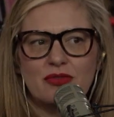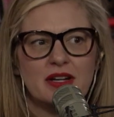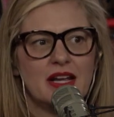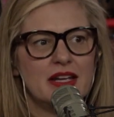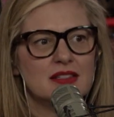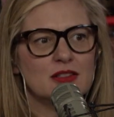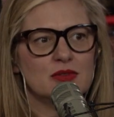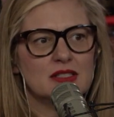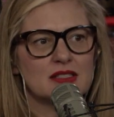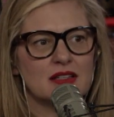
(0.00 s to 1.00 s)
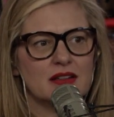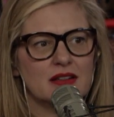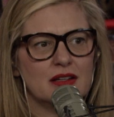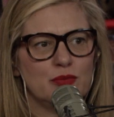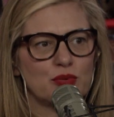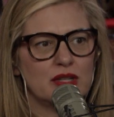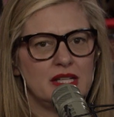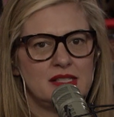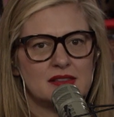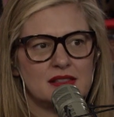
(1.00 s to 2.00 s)
3 days, it was a
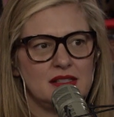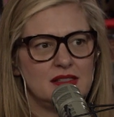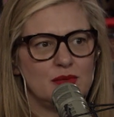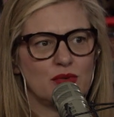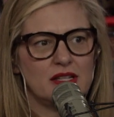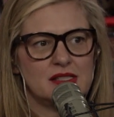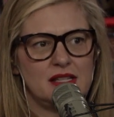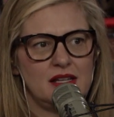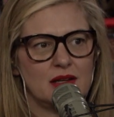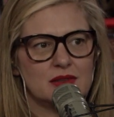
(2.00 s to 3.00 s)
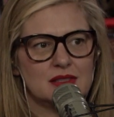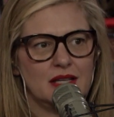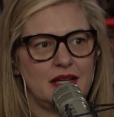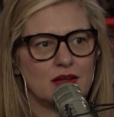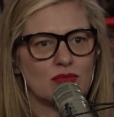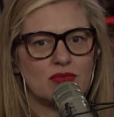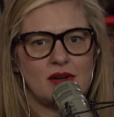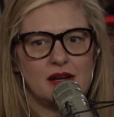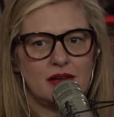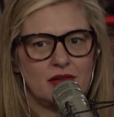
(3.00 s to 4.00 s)
breeze, easy breezy. I was like
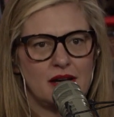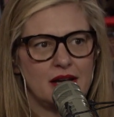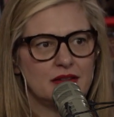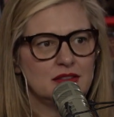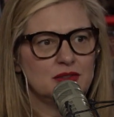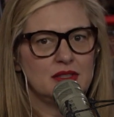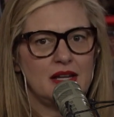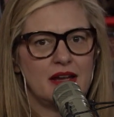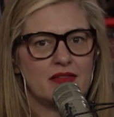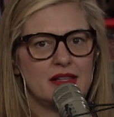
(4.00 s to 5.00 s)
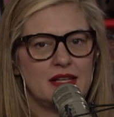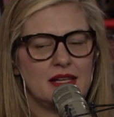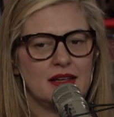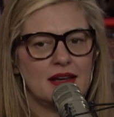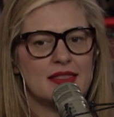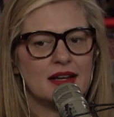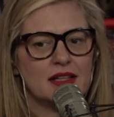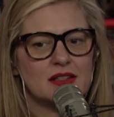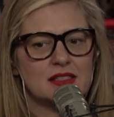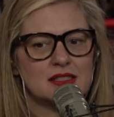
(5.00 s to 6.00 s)
running around doing everything. And then
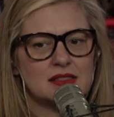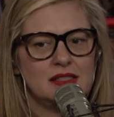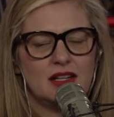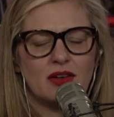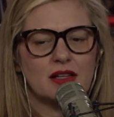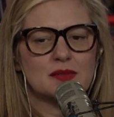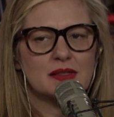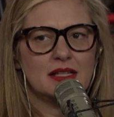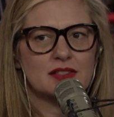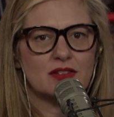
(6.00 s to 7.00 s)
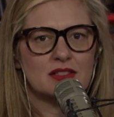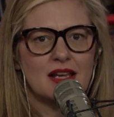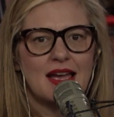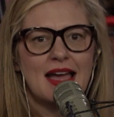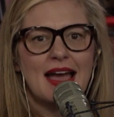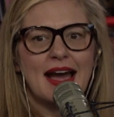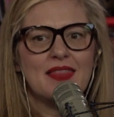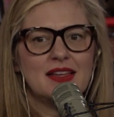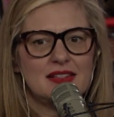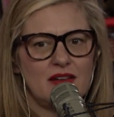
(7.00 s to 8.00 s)
I lost my taste first.
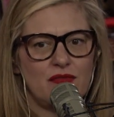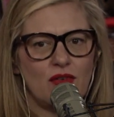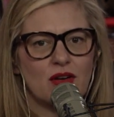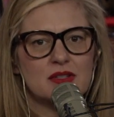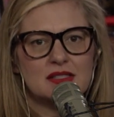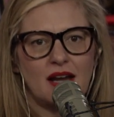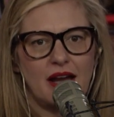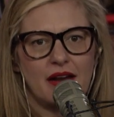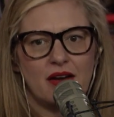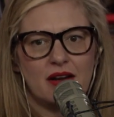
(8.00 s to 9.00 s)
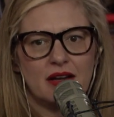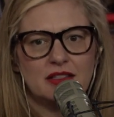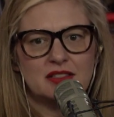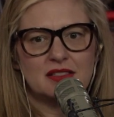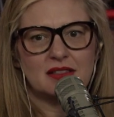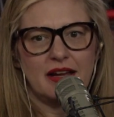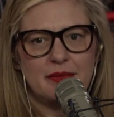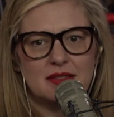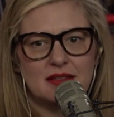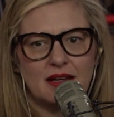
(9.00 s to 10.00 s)
And then day four, I was tired. I just
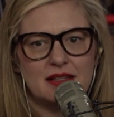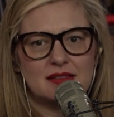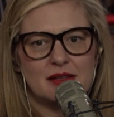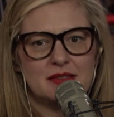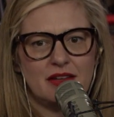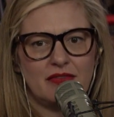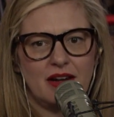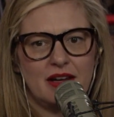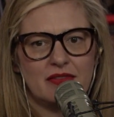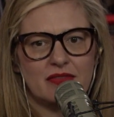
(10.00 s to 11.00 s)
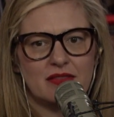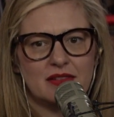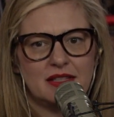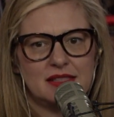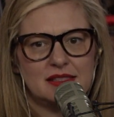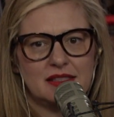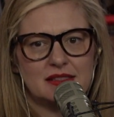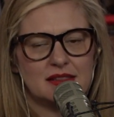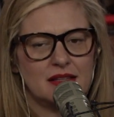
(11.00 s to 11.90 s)
slept. I slept day five, day six,